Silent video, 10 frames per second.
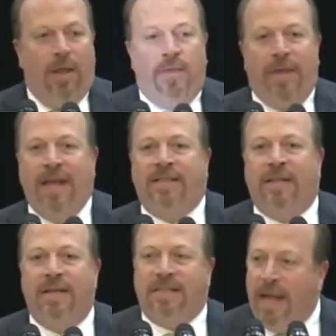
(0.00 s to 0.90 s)
Thanks to
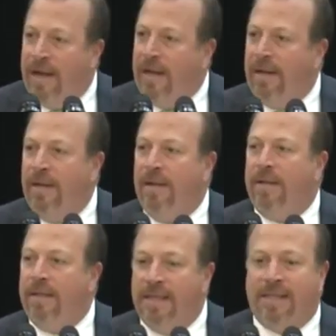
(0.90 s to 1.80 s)
the Senate,
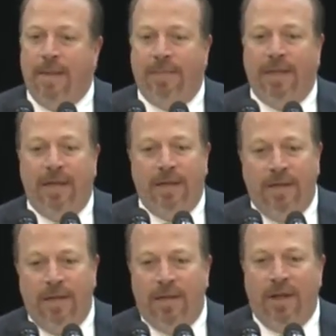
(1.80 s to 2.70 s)
the Assembly,
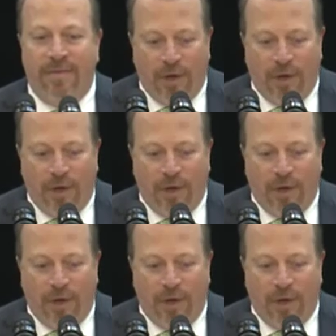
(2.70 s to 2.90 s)
Governor